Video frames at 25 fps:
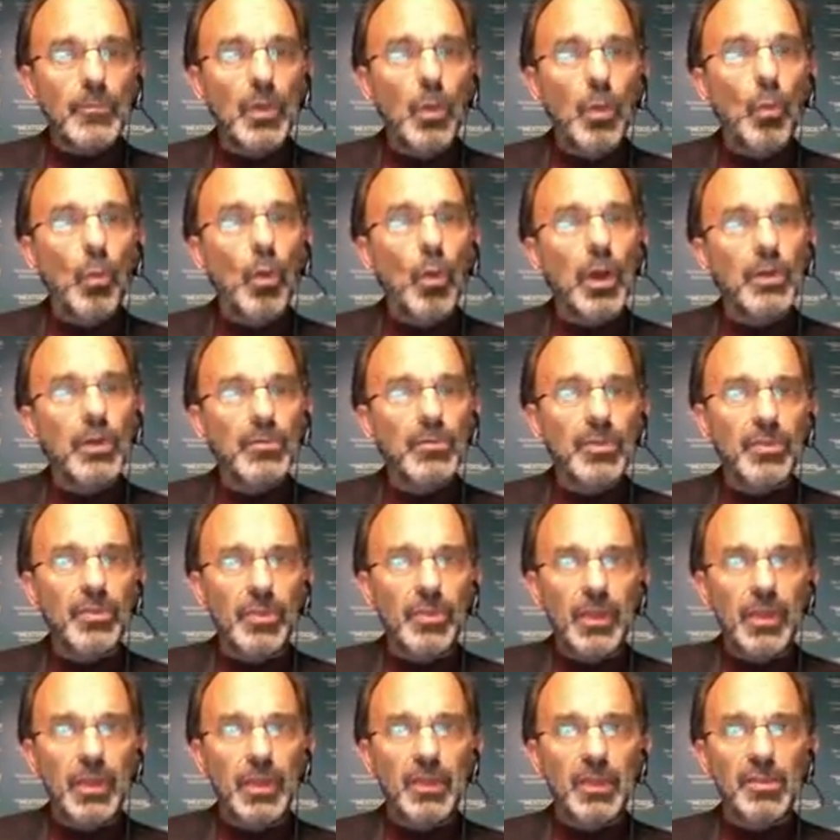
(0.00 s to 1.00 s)
One of the
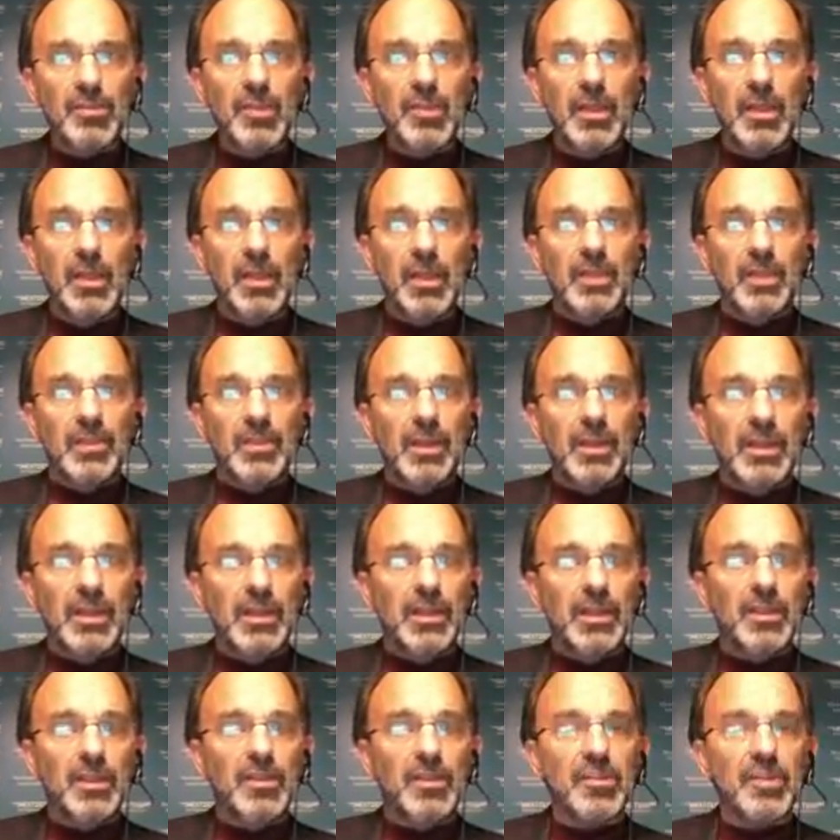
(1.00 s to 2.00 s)
things that
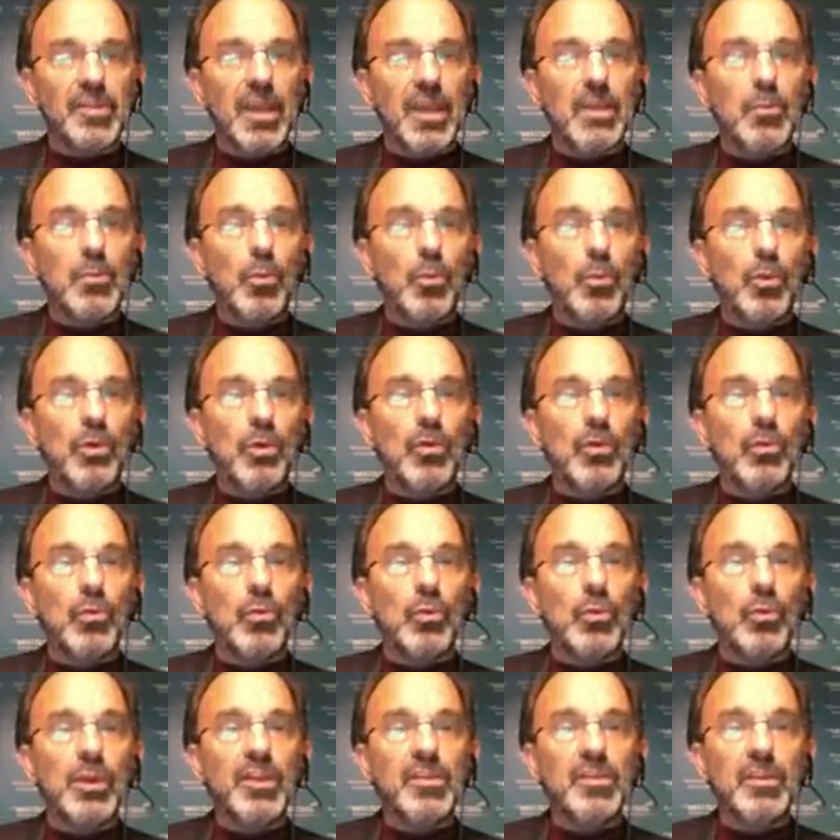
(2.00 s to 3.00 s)
is a more
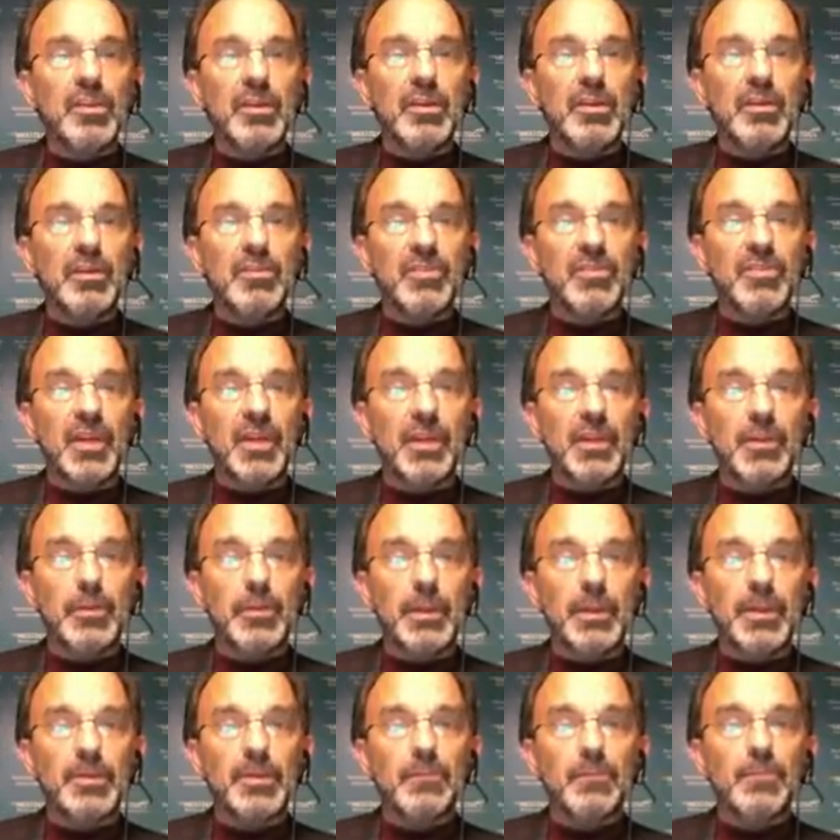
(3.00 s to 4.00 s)
recent
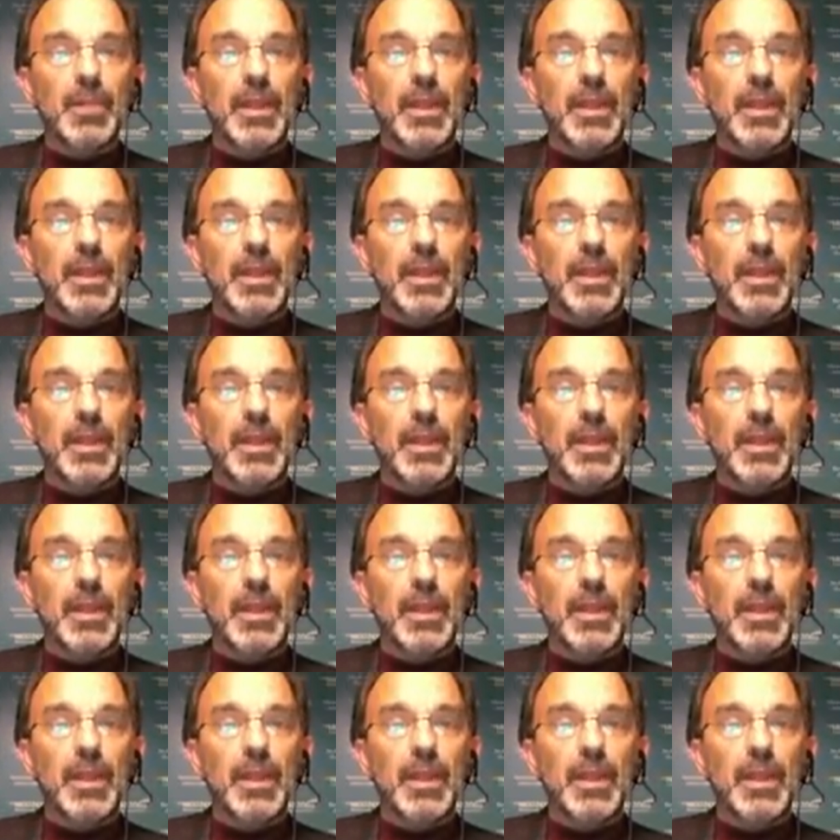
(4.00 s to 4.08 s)
development